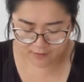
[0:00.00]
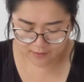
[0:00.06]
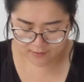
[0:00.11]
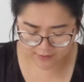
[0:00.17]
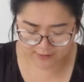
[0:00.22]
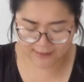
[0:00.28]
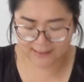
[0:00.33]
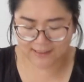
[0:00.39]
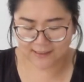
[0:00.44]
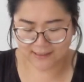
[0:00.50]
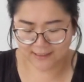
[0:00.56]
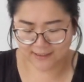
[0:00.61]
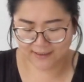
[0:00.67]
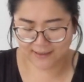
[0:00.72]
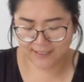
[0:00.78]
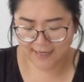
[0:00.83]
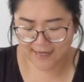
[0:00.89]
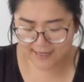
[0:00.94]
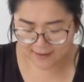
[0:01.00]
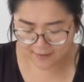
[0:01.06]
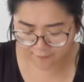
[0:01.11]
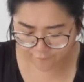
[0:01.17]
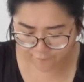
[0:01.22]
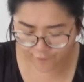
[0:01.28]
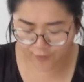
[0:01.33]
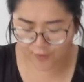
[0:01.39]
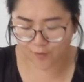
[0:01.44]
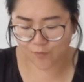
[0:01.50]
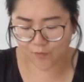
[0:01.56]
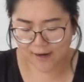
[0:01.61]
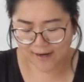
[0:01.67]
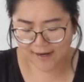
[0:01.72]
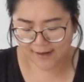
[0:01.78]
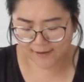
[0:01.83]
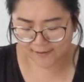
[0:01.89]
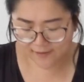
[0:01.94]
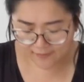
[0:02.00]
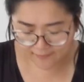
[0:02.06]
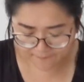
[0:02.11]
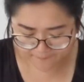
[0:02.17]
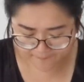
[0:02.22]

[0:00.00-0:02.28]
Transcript: Knead it again for a while